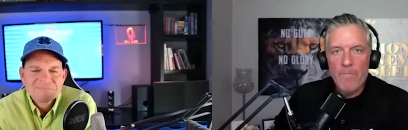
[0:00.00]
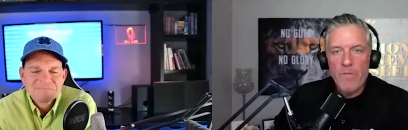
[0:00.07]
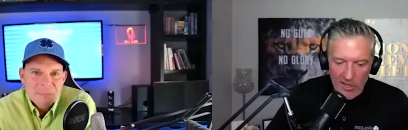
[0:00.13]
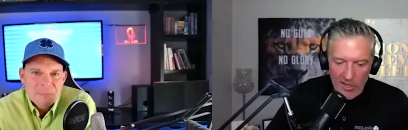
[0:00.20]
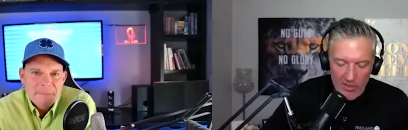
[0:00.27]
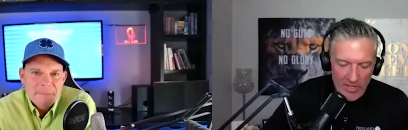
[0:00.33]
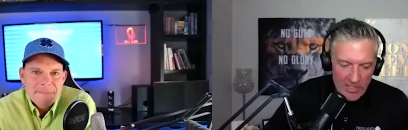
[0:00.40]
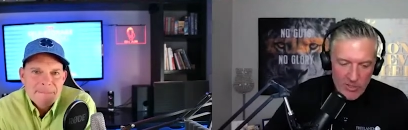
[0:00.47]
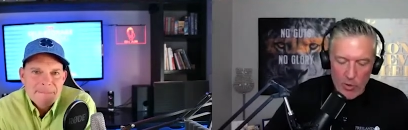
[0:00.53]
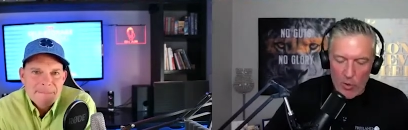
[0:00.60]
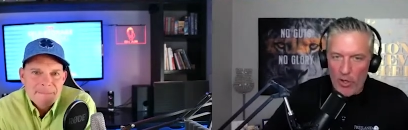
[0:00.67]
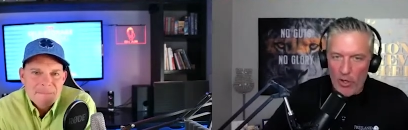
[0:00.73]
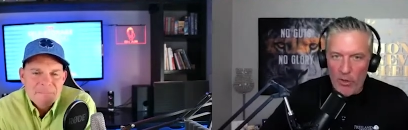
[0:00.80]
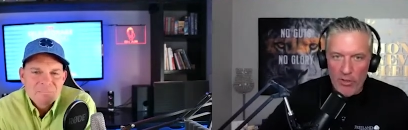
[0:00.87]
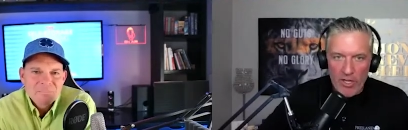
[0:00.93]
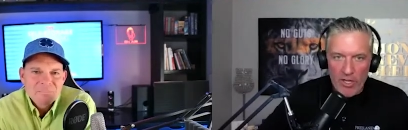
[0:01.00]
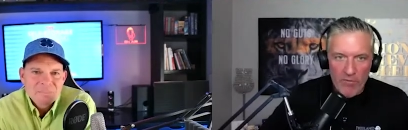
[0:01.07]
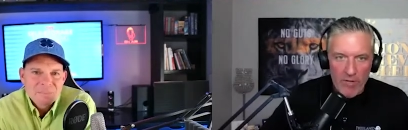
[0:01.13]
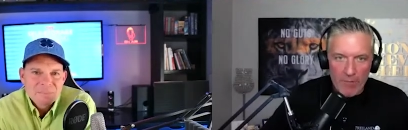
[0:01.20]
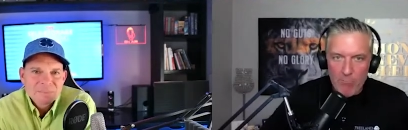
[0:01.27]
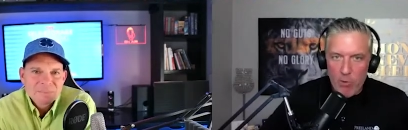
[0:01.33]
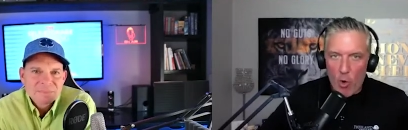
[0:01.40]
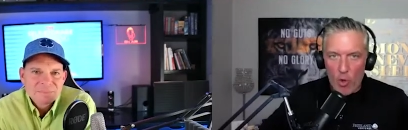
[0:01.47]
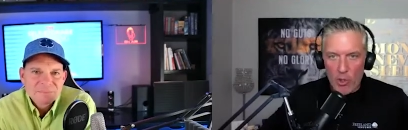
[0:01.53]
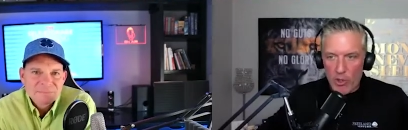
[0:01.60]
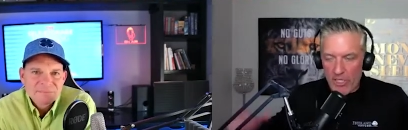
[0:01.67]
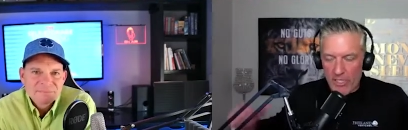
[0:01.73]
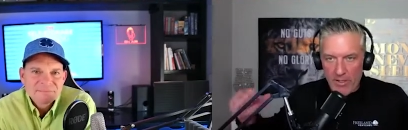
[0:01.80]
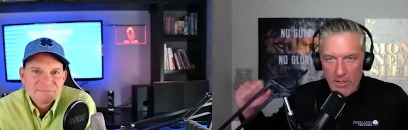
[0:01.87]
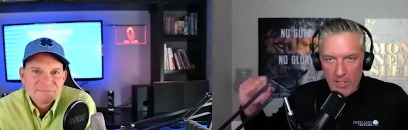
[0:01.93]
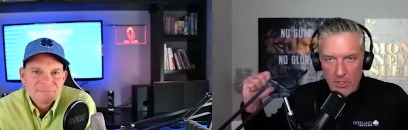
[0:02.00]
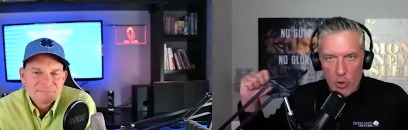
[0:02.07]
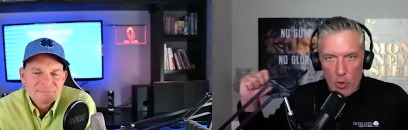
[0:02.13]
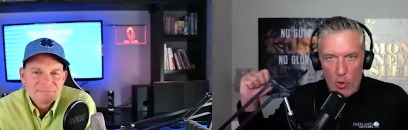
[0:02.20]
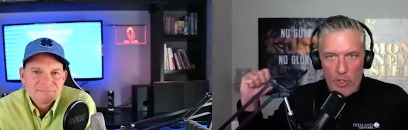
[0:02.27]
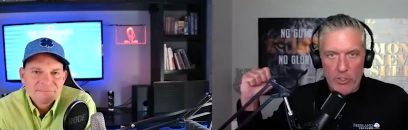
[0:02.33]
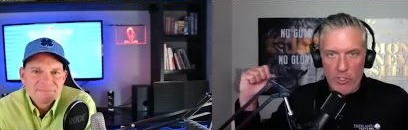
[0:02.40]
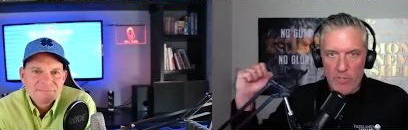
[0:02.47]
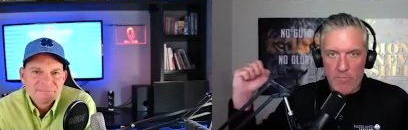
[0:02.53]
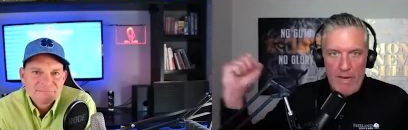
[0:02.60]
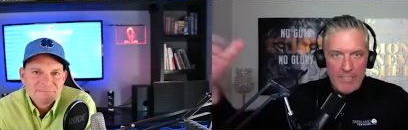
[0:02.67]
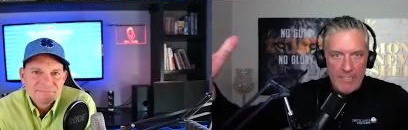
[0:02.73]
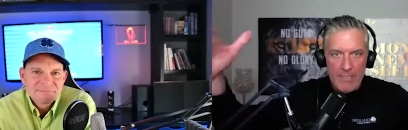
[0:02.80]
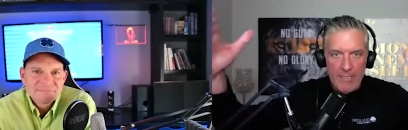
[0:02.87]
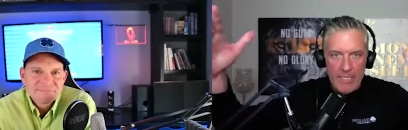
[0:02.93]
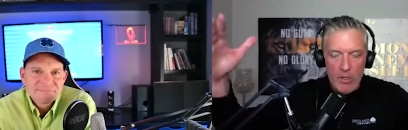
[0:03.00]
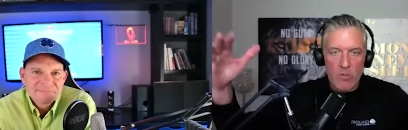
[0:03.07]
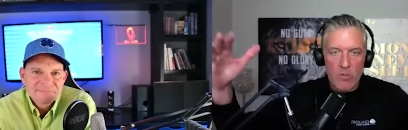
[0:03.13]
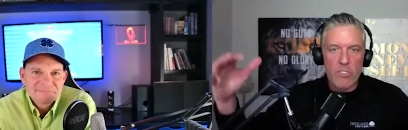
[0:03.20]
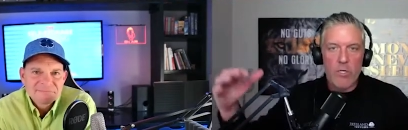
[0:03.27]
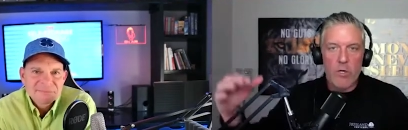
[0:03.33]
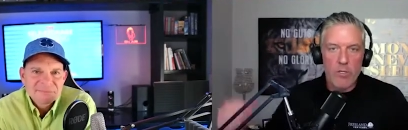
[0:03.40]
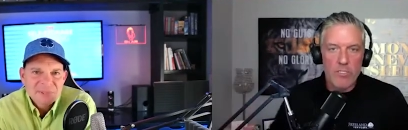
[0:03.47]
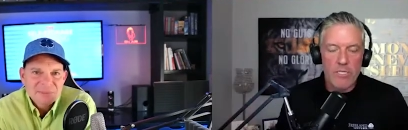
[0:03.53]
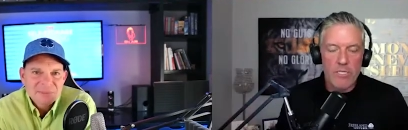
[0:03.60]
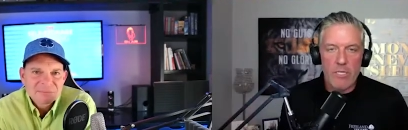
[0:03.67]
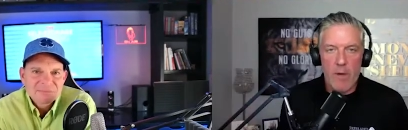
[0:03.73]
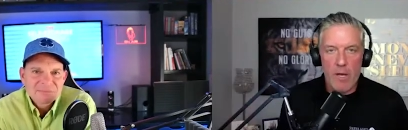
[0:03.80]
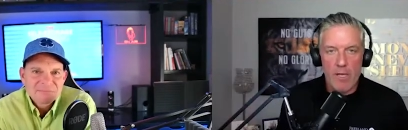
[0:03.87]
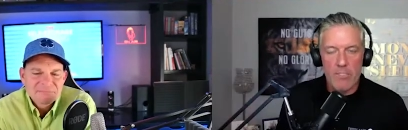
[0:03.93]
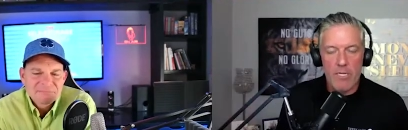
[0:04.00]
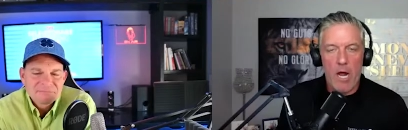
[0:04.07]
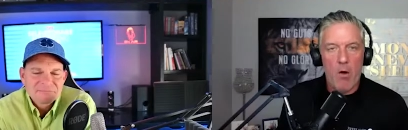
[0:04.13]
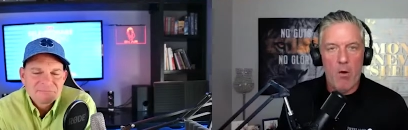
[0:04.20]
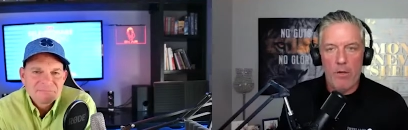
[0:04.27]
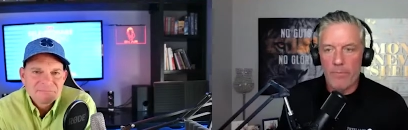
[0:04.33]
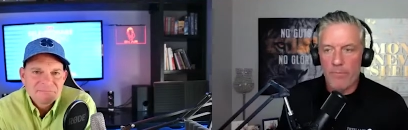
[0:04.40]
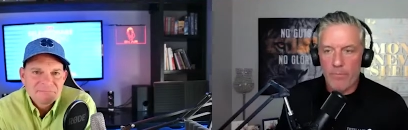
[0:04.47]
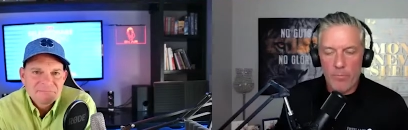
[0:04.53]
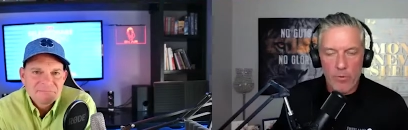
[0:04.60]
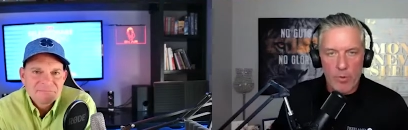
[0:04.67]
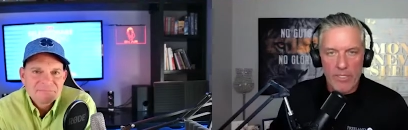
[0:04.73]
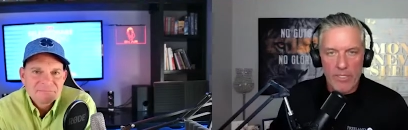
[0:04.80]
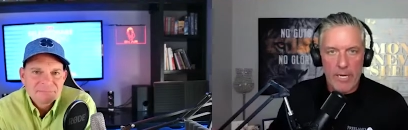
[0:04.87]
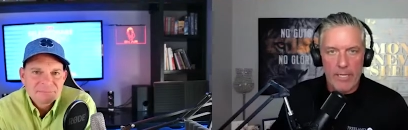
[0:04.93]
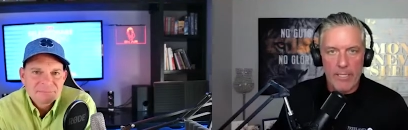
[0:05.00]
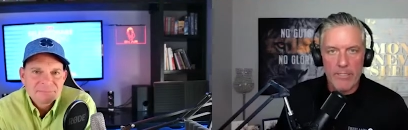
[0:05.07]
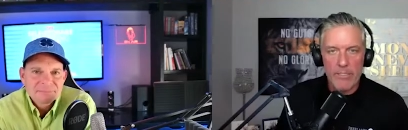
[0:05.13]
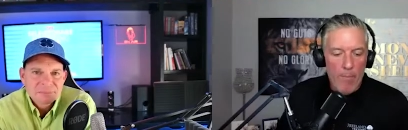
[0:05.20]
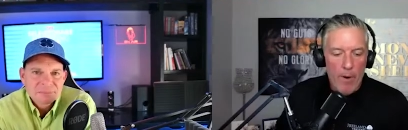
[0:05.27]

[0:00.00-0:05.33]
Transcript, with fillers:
Speaker 1: you think of torque, you think of like a Porsche, and the torque just makes that thing go yep. zero miles an hour three seconds.